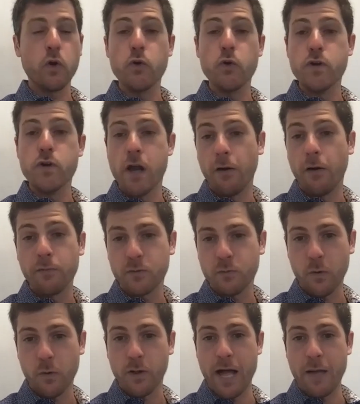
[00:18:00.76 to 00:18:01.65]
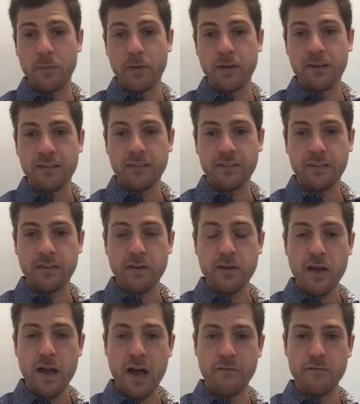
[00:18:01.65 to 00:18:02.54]
who knows what will happen?
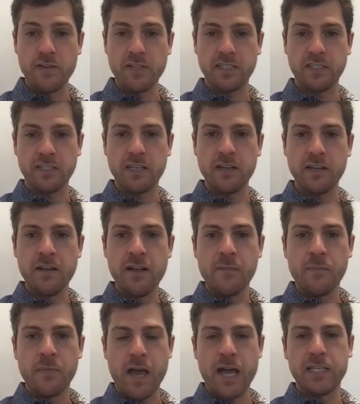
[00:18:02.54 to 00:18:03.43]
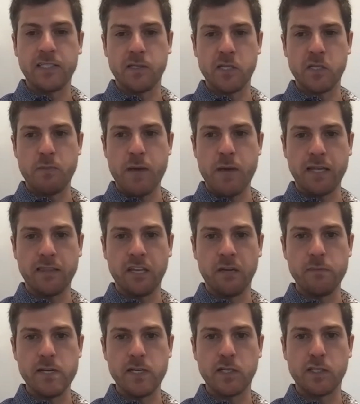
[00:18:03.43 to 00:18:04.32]
Obviously, I suspect
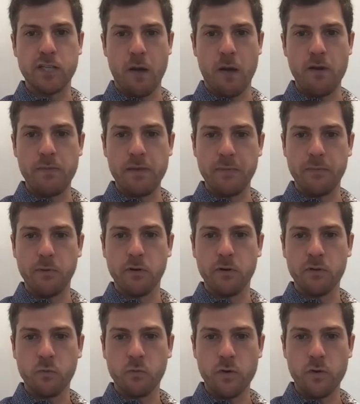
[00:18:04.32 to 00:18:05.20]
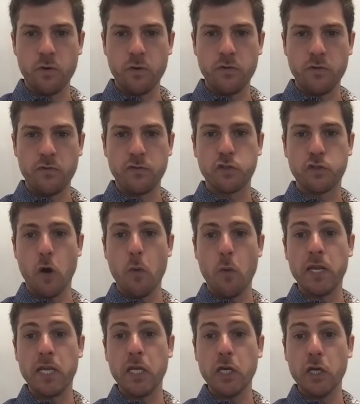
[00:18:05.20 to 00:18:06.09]
there'll be so many people with so
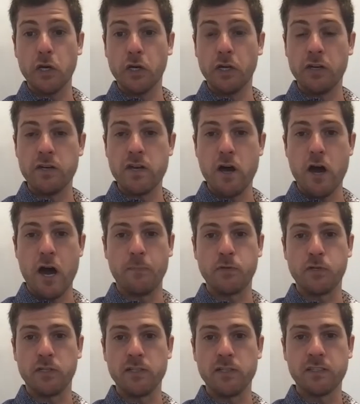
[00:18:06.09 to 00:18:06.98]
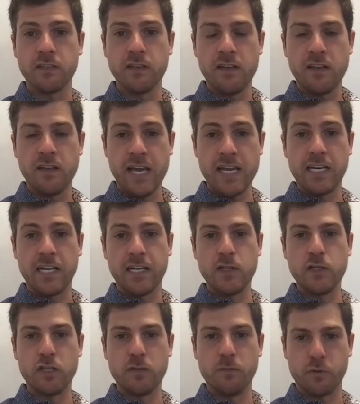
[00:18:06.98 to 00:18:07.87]
many good options, and
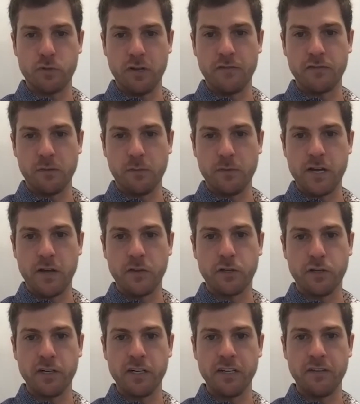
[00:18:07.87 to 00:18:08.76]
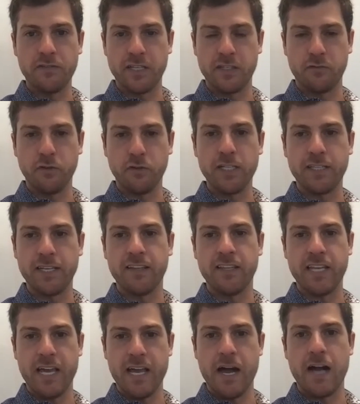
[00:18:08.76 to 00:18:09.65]
consumers will have so many alternatives. That's really, at the end of
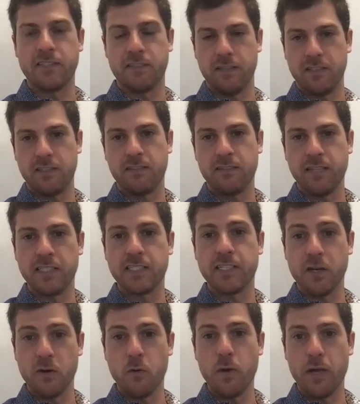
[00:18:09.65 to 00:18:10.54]
the day, us that's going to